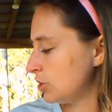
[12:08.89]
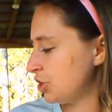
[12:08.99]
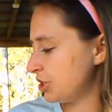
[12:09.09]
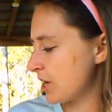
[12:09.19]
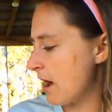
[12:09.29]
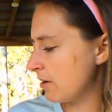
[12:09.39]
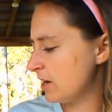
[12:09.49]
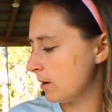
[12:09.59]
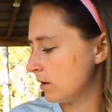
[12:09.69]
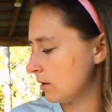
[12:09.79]
She
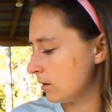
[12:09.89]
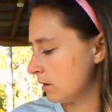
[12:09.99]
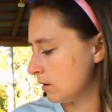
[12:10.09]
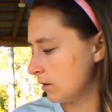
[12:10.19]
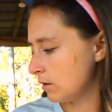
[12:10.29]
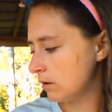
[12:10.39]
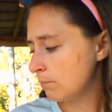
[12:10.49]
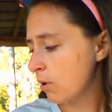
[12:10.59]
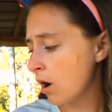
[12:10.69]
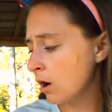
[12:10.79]
shouted.
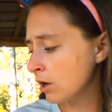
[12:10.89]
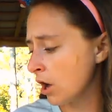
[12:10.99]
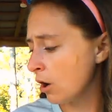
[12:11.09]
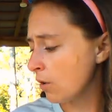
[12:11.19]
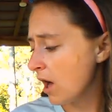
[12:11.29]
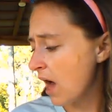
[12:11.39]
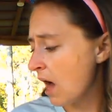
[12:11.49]
Pongo,